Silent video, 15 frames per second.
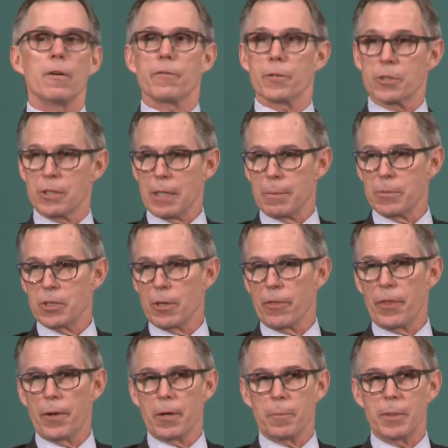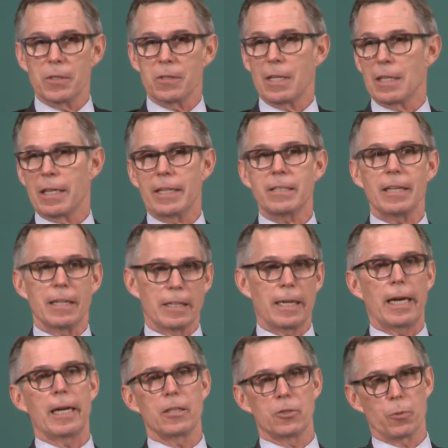for stem cell therapies. And I'd like to
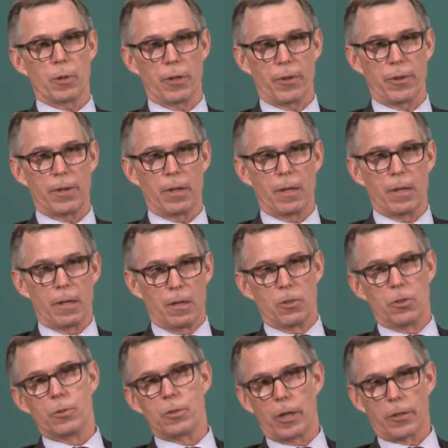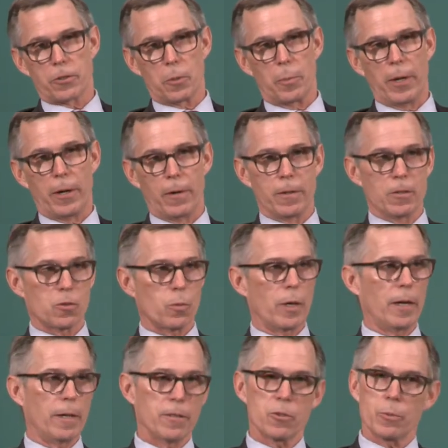engage with you, Dr. Perrin, as
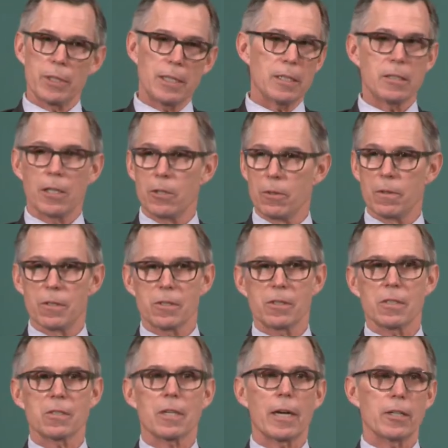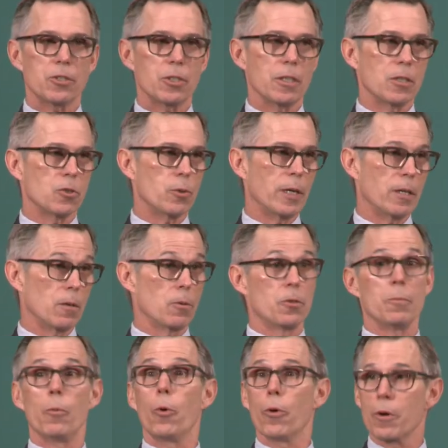well as we continue this discussion and try to
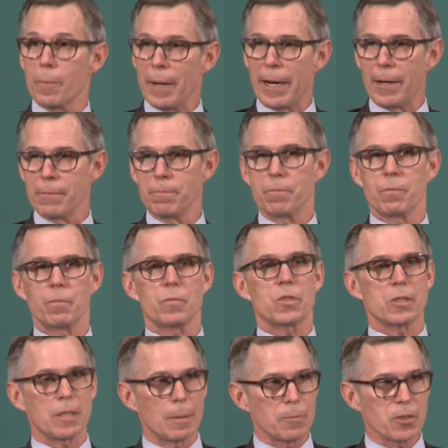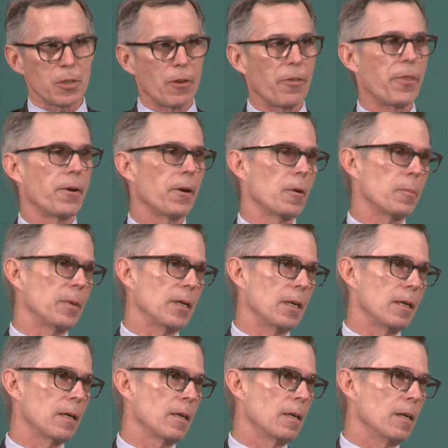learn more about stem cell
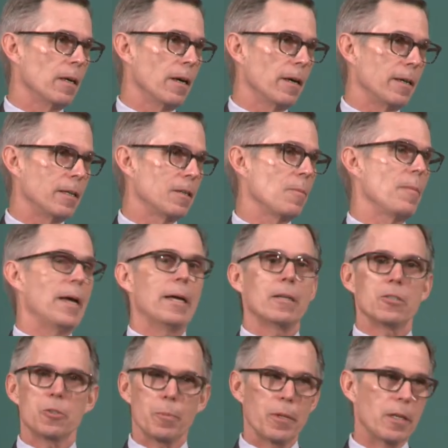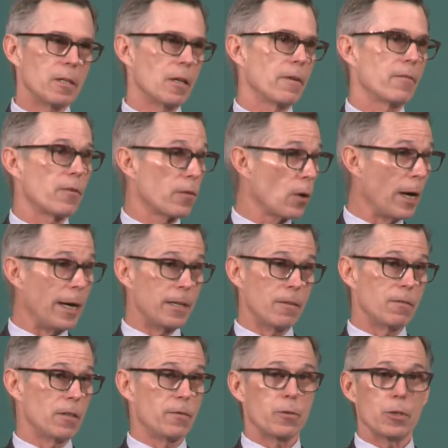therapy in the management of a variety
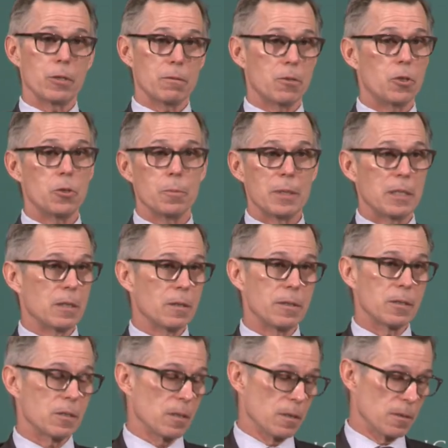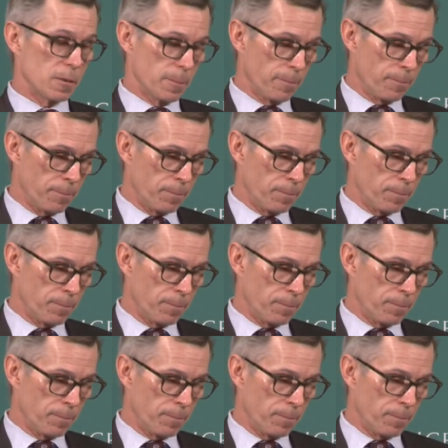of different human illnesses.